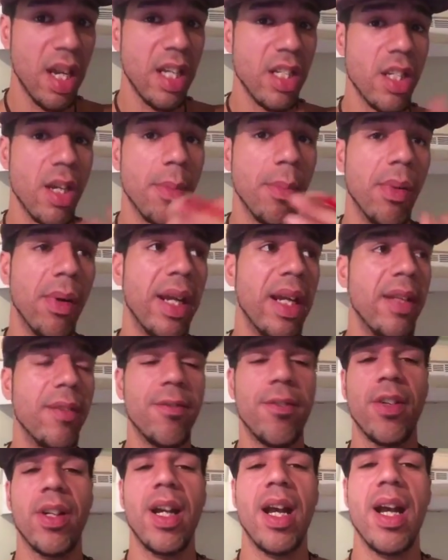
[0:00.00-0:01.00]
Your brain
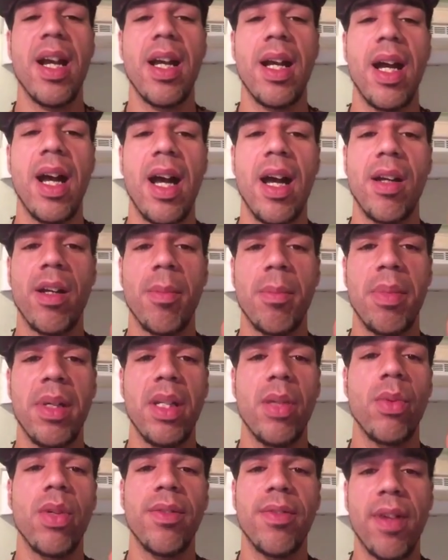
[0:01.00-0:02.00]
forgot how to
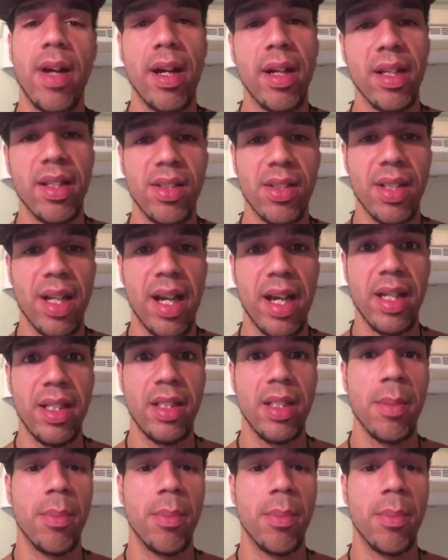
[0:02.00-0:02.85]
be without anxiety.